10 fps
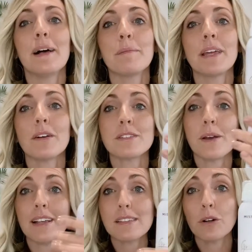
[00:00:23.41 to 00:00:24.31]
It also
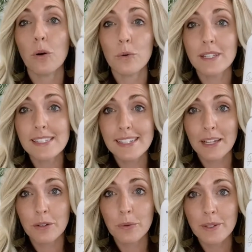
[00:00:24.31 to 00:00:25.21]
has the golden
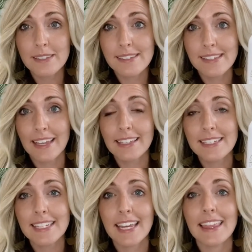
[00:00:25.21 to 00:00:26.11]
sandalwood
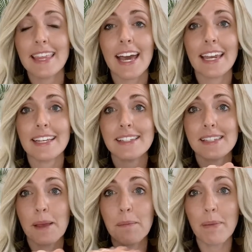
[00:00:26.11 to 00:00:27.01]
scent, and that is
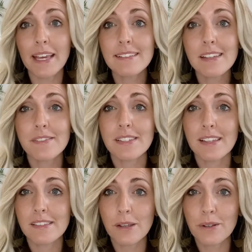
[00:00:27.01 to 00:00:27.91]
a base of
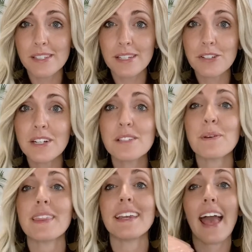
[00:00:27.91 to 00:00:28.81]
sun-soaked citrus
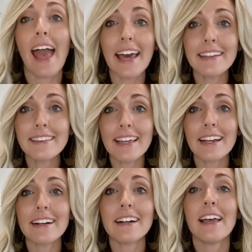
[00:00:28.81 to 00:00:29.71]
with an added
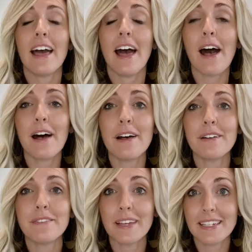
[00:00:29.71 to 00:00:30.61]
layer
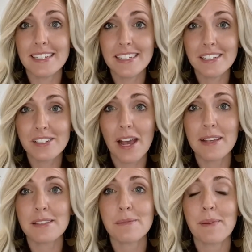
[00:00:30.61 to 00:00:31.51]
of Indian
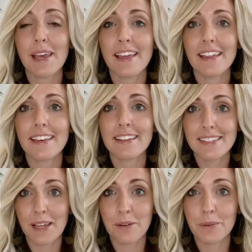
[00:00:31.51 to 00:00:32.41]
jasmine,
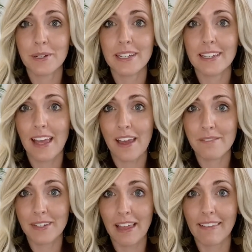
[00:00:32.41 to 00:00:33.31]
sandalwood, and
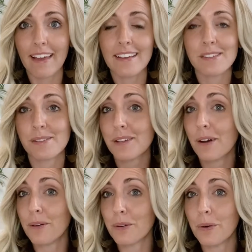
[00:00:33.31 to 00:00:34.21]
vanilla. So it's
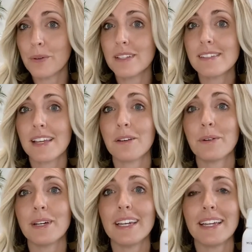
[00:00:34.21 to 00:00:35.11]
called golden
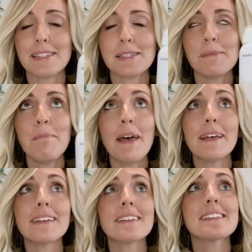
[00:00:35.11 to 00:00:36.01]
sandalwood, and it
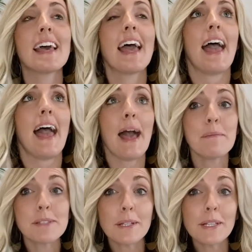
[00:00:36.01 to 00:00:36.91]
smells
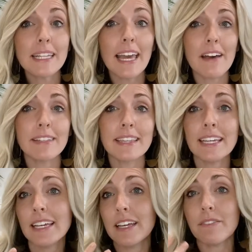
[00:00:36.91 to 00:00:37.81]
absolutely
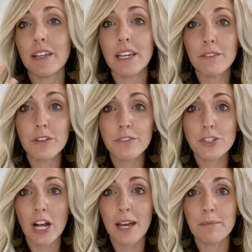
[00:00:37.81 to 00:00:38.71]
heavenly. If any of you have
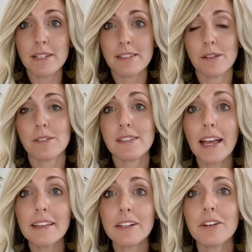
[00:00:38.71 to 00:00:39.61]
tried Missy's
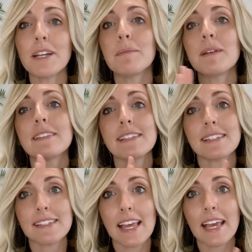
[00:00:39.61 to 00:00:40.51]
styling cream, it's the
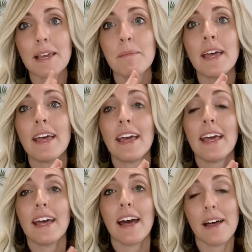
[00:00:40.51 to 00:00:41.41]
same
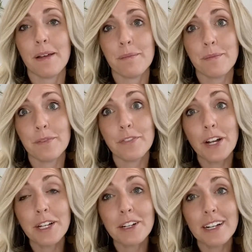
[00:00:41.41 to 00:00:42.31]

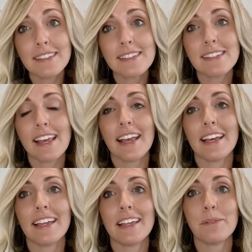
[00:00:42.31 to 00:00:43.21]
fragrance,
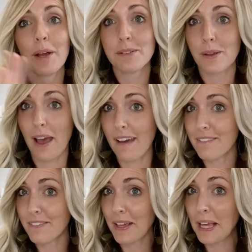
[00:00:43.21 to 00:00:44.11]
and we also
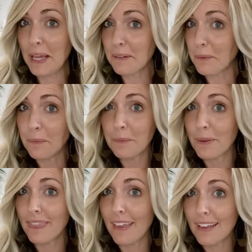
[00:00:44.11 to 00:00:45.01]
have a candle
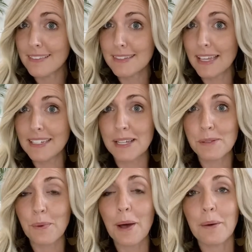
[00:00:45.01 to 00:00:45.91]
with that scent
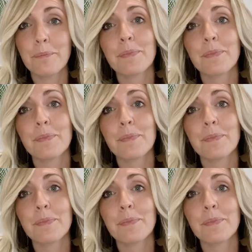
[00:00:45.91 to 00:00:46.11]
as well.